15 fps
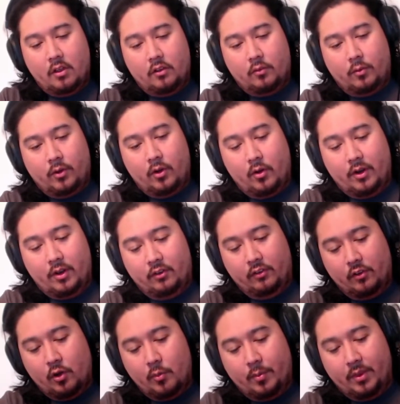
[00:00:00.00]
We're going to go ahead and just
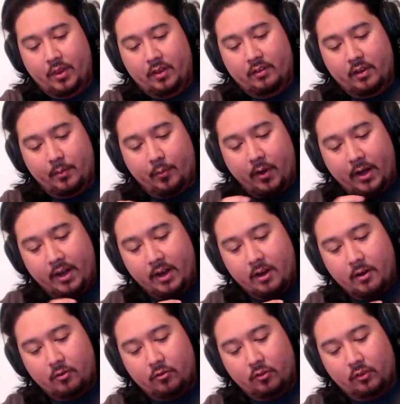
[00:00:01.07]
open this up right here.
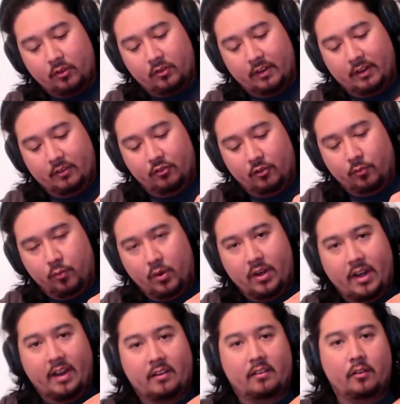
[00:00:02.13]
It looks like it's just one
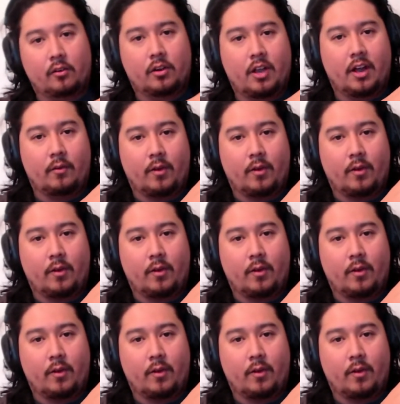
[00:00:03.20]
nice little cut right